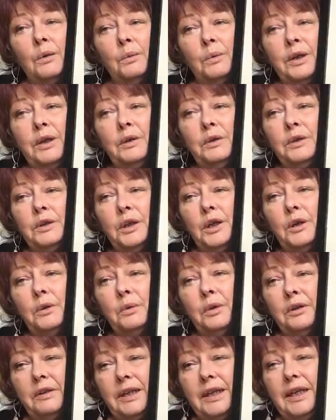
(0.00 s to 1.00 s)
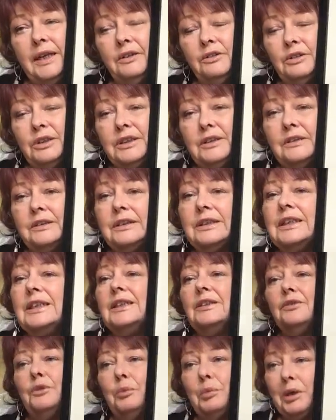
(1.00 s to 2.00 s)
We all know what the end result
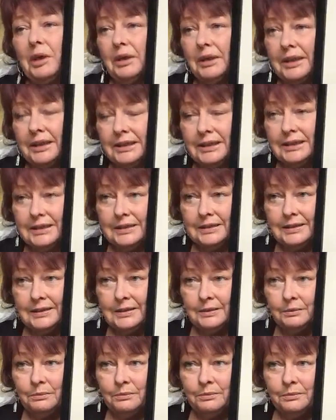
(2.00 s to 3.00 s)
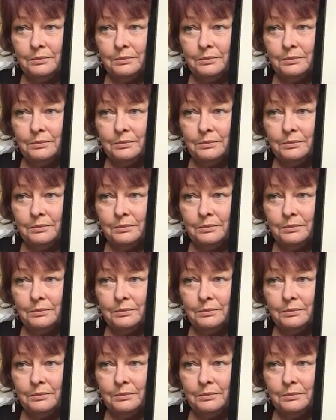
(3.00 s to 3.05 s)
is for Parkinson's.